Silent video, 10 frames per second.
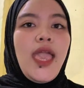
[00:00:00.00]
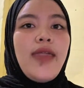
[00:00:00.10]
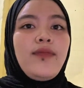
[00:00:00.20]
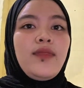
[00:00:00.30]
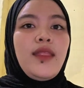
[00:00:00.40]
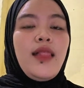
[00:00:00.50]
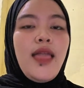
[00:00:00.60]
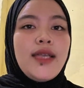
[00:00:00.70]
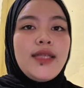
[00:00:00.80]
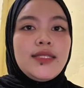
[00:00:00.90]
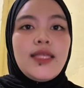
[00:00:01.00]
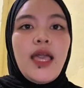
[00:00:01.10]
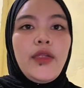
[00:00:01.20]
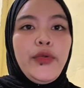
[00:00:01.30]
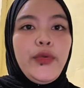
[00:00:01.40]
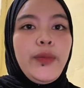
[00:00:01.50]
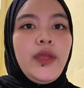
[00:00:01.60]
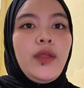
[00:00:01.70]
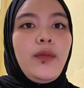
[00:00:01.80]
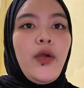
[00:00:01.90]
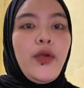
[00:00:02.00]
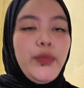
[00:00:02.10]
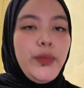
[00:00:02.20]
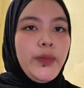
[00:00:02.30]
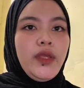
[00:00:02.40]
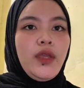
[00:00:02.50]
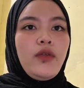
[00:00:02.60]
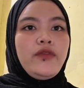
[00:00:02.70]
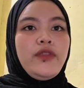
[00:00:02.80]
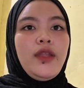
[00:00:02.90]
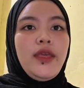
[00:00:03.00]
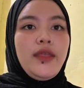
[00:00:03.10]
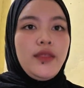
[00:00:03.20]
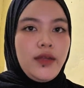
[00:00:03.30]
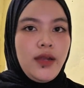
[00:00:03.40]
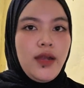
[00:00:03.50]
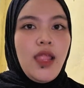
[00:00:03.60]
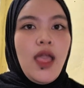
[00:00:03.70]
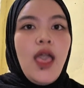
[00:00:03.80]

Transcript: And the last argument about me of the letter.